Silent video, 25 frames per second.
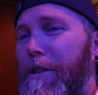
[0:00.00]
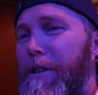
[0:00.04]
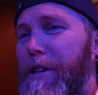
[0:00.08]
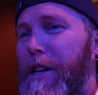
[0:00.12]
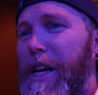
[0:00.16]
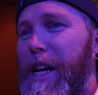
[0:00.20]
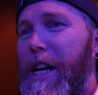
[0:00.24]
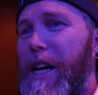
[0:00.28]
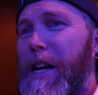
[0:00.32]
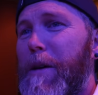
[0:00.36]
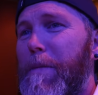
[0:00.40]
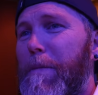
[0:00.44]

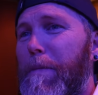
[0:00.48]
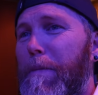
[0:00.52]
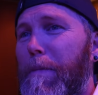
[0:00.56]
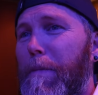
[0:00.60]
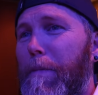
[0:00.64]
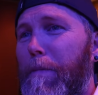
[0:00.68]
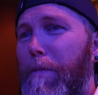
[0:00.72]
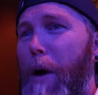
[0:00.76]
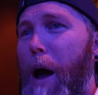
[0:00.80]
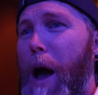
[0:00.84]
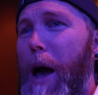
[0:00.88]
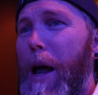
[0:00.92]
Dee
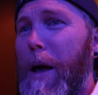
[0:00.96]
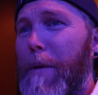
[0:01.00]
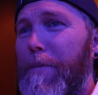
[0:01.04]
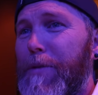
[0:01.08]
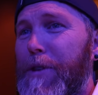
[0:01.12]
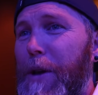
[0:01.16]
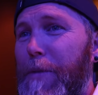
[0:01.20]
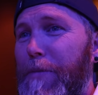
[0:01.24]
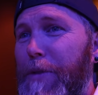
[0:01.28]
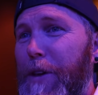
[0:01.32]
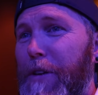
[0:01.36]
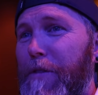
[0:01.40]
brought
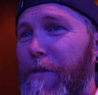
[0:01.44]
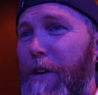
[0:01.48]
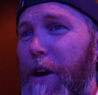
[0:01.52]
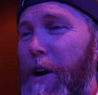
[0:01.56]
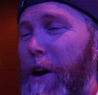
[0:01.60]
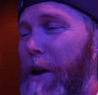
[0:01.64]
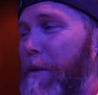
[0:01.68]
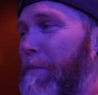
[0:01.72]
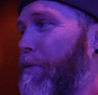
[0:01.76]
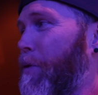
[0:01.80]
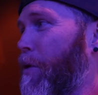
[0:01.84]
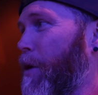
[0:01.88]
up something
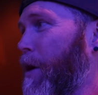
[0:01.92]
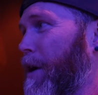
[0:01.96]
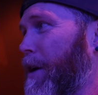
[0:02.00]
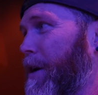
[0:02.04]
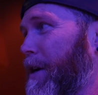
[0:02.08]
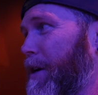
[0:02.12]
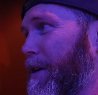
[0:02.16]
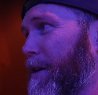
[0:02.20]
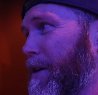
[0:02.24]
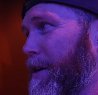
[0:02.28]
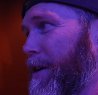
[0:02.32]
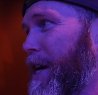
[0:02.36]
very
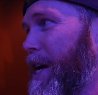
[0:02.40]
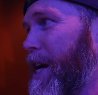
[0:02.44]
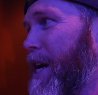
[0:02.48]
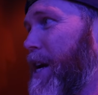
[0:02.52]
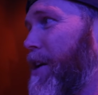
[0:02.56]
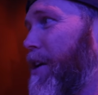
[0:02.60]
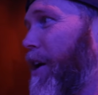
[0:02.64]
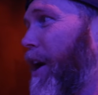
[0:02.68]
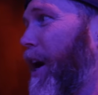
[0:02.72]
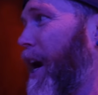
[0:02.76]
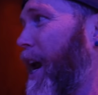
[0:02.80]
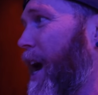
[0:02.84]
important.
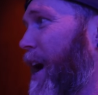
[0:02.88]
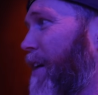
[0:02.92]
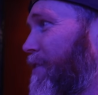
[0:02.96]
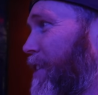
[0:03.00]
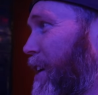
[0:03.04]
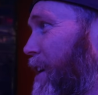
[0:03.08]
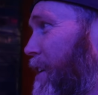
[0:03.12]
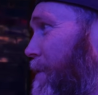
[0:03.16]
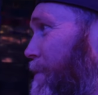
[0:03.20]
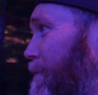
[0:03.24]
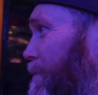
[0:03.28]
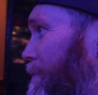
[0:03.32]
Dee, you're gonna have to...